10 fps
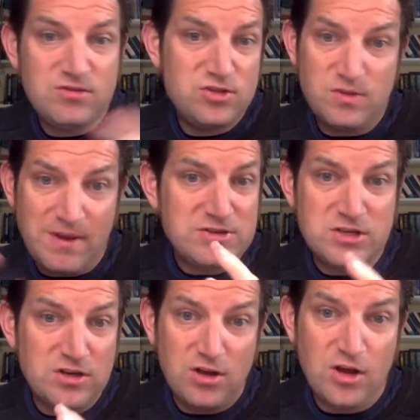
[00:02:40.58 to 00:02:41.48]
the
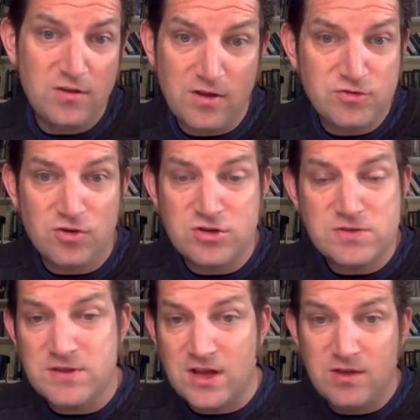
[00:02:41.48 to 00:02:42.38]
mountain of
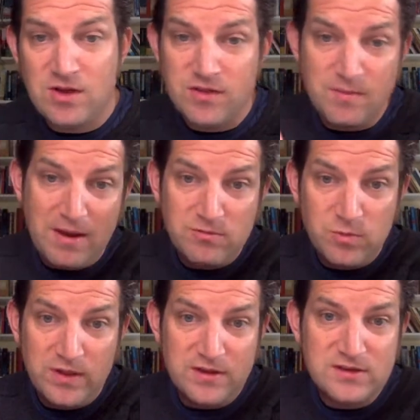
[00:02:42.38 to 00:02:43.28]
Jerusalem and the mount
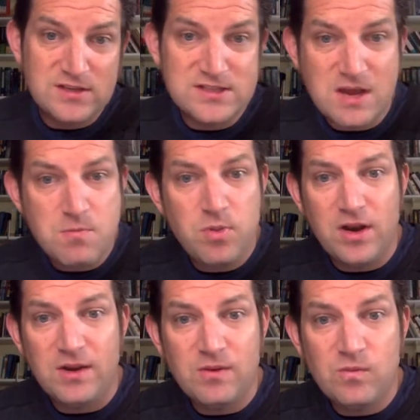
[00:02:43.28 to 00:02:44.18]
where the temple